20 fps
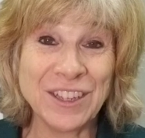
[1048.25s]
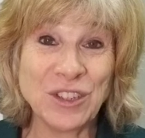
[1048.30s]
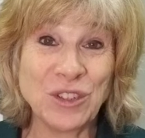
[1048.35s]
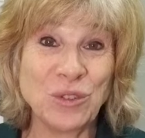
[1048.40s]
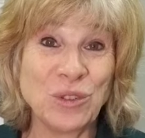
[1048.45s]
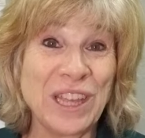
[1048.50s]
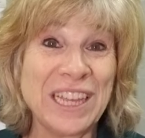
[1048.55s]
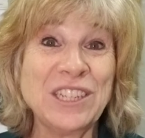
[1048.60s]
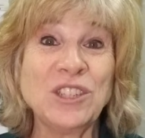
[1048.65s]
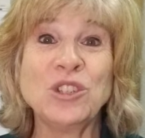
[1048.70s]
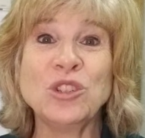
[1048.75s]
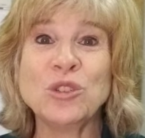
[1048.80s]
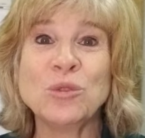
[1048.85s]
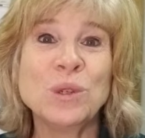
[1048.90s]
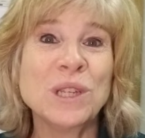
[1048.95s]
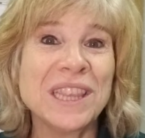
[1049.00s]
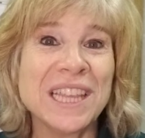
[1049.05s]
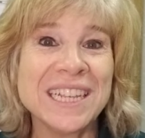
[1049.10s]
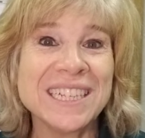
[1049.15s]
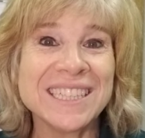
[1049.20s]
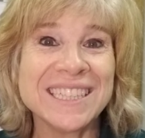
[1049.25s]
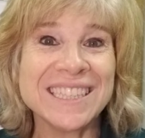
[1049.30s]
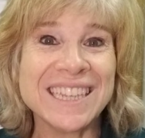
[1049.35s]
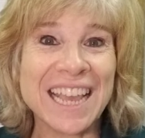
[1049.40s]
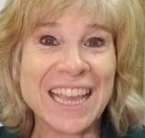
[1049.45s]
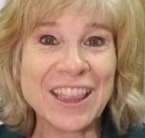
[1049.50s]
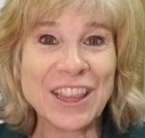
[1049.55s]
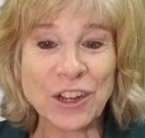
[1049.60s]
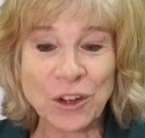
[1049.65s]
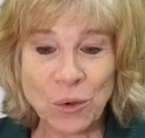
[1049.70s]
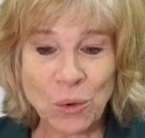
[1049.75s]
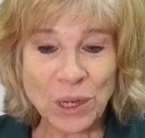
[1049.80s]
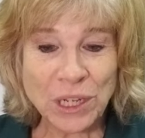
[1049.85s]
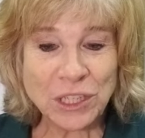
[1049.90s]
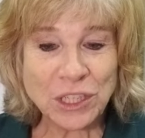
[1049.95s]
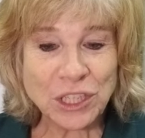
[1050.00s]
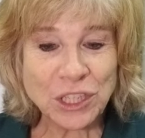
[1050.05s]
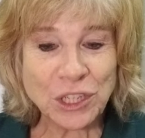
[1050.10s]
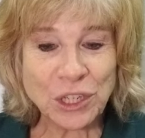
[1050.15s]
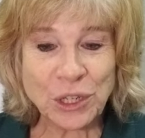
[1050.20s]
Do they do what they say they're
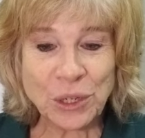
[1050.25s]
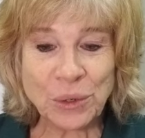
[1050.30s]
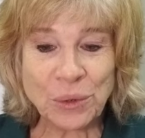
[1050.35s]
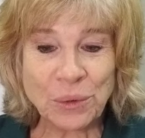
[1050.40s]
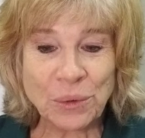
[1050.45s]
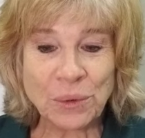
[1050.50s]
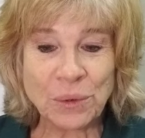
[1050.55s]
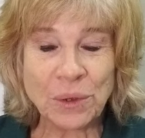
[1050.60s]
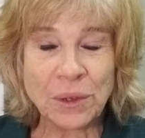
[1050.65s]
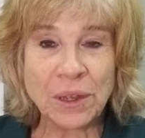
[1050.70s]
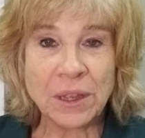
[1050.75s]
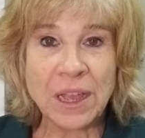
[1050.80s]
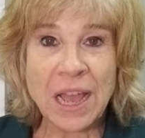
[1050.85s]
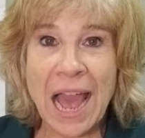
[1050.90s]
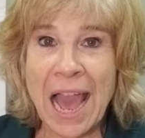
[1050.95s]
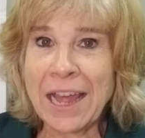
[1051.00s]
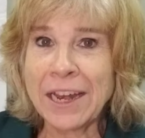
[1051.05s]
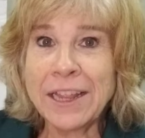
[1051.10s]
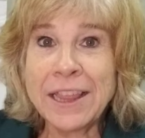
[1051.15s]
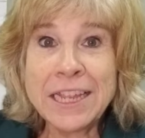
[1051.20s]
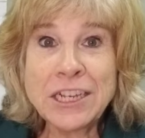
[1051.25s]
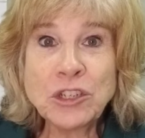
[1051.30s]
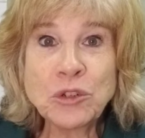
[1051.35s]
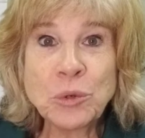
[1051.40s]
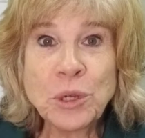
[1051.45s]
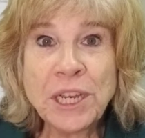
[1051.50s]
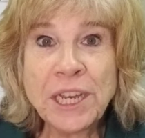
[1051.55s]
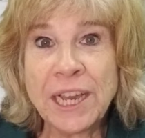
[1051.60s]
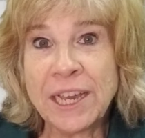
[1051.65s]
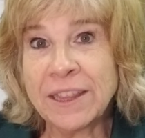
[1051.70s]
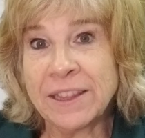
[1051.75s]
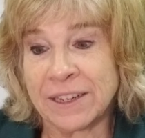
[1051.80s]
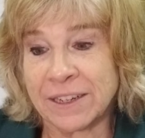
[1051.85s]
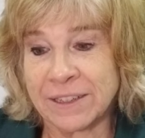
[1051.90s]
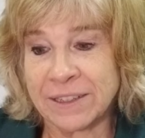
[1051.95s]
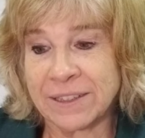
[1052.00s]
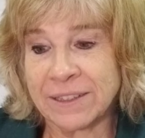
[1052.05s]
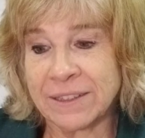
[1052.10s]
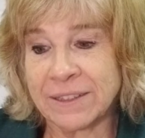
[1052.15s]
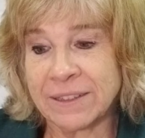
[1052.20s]
going to do? How do they treat others?